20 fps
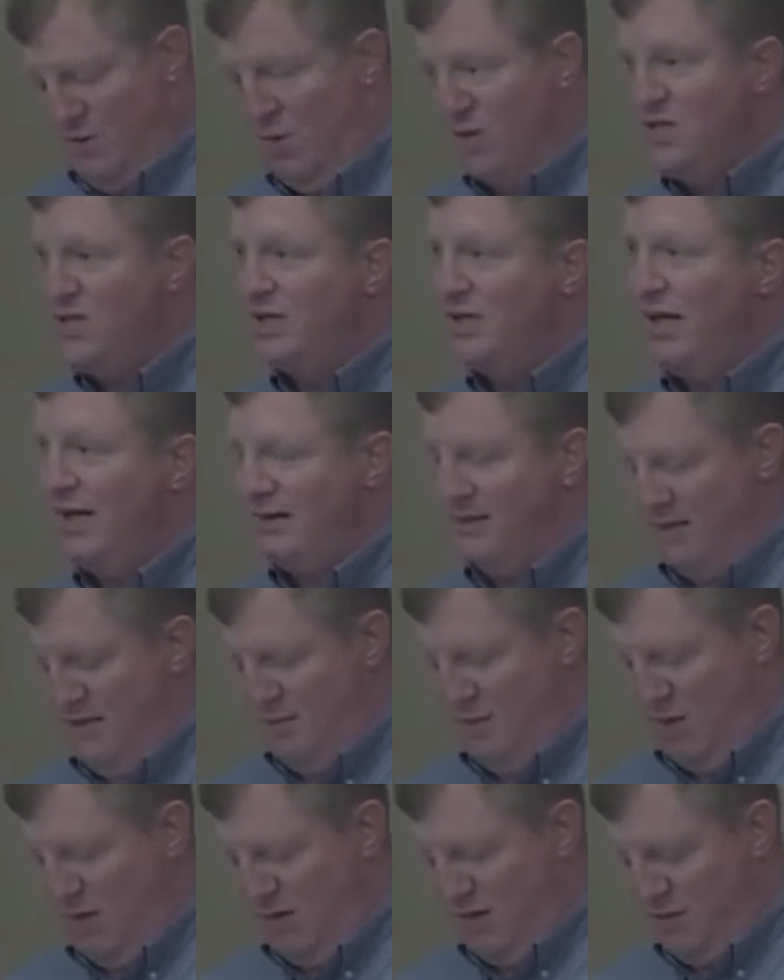When
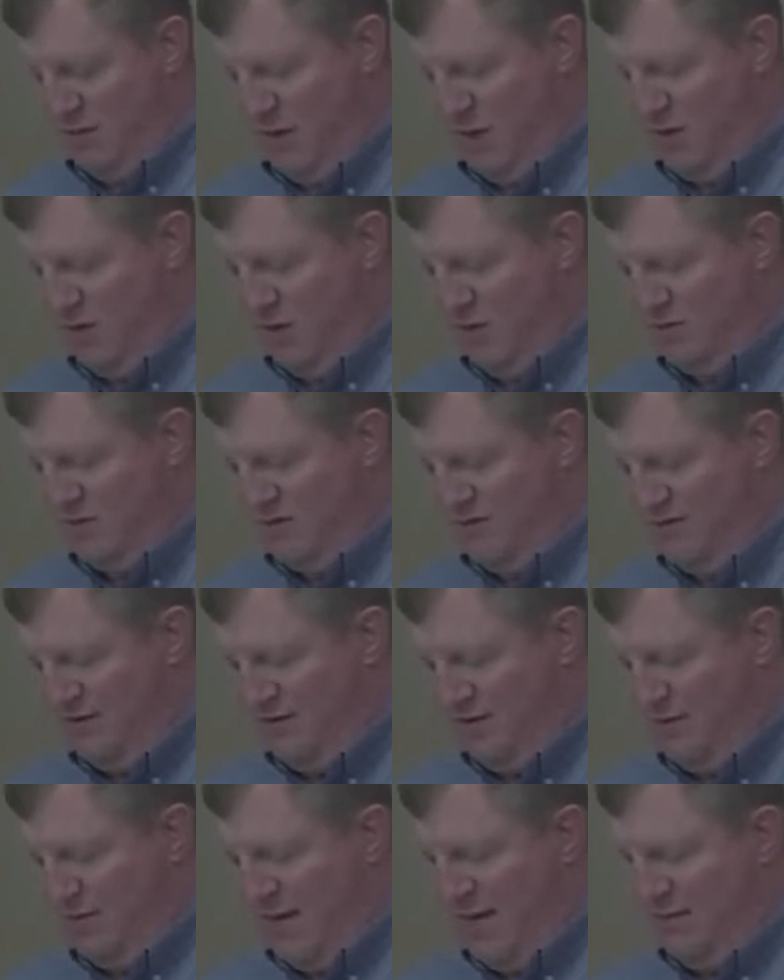selecting Marc's poems
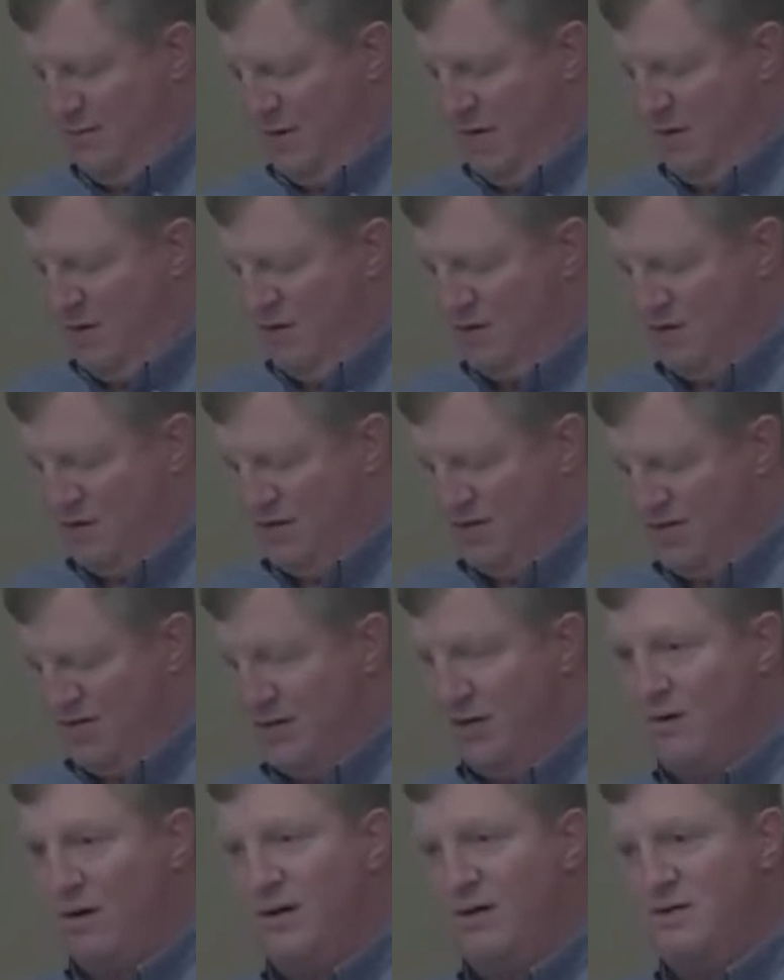for the Pen Poetry
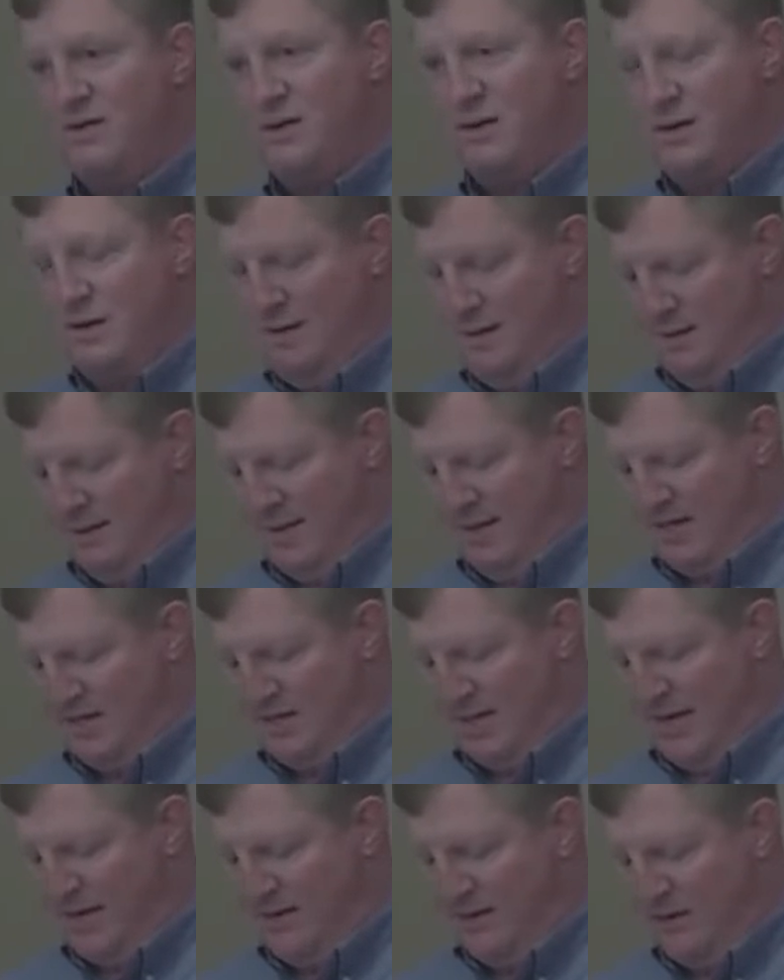series,
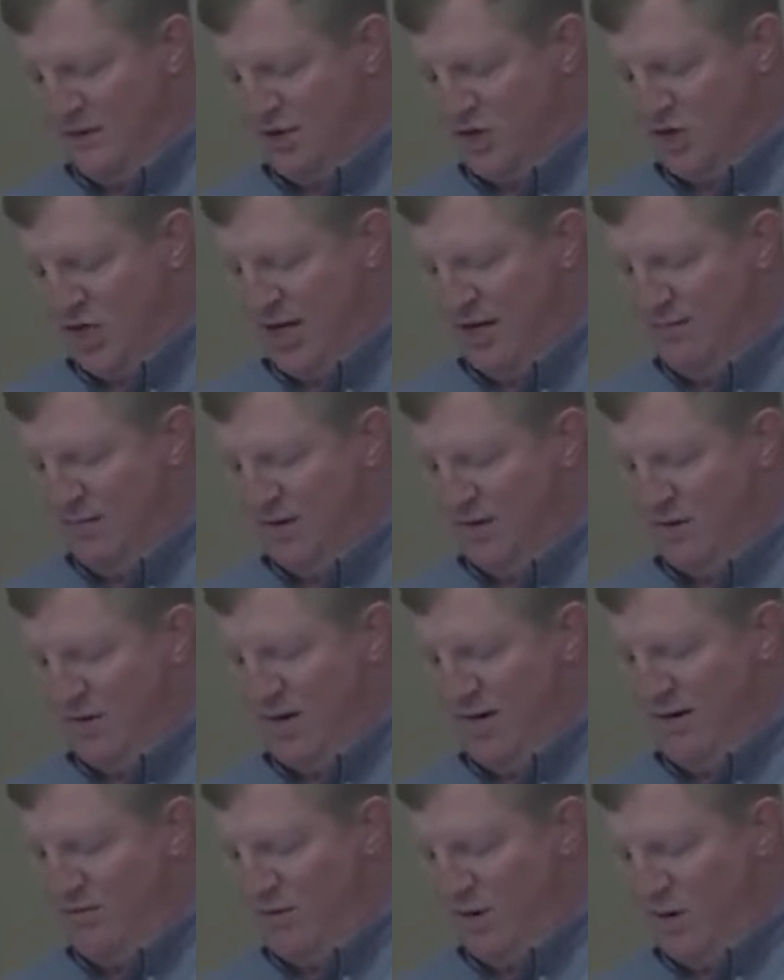guest editor Shane
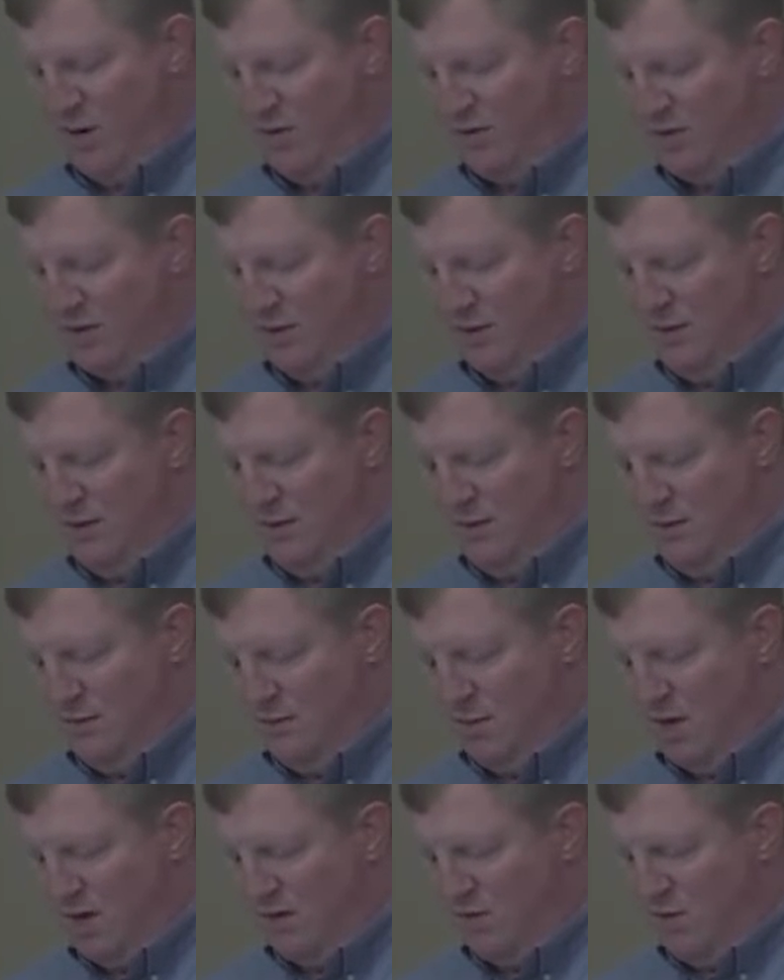McCrae wrote,
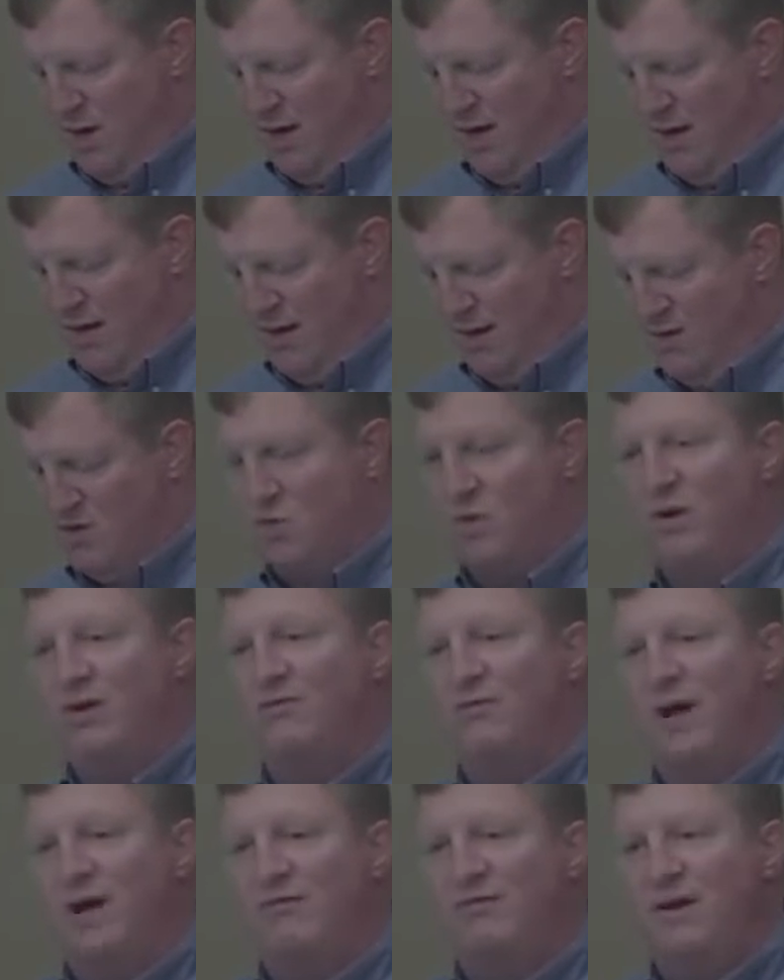Marc Rahe is one
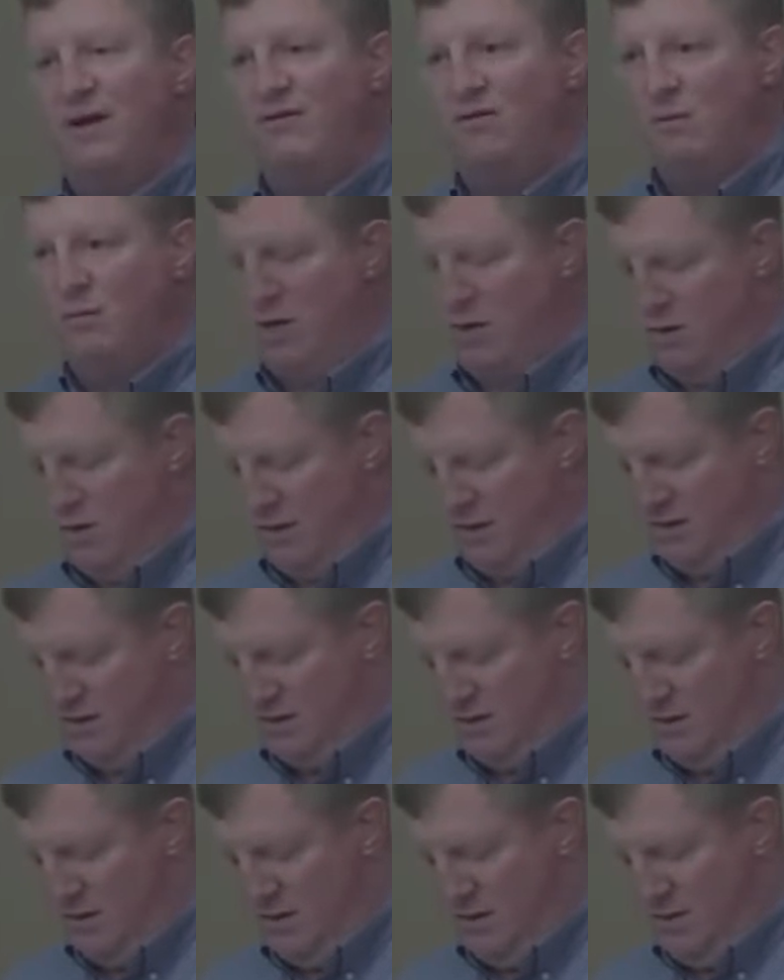of my favorite
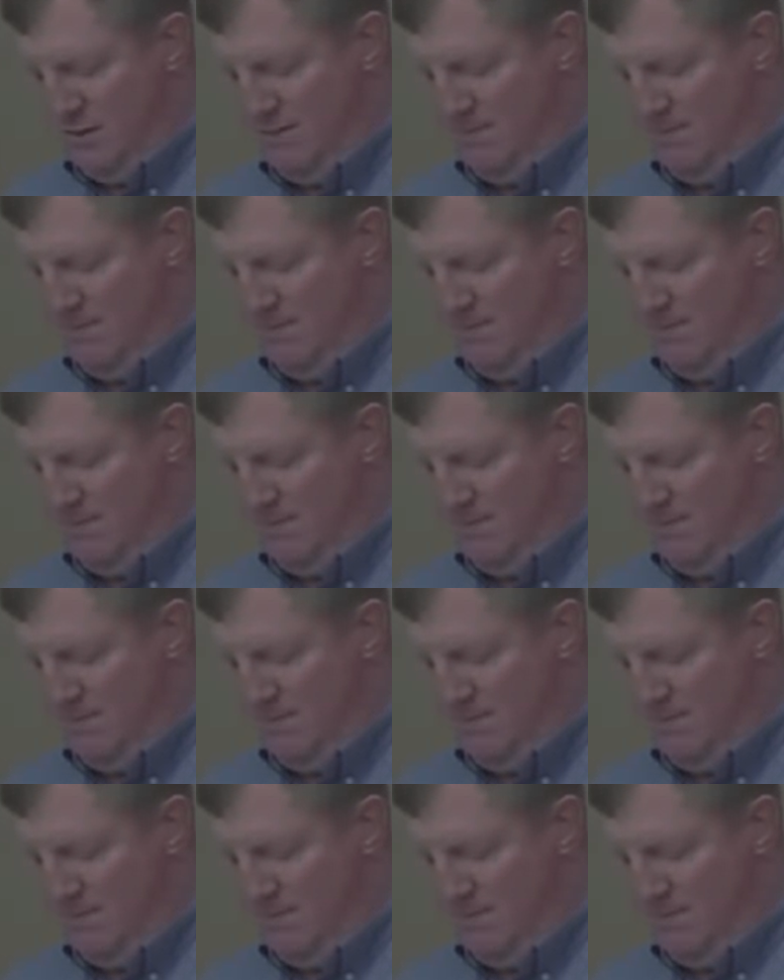poets.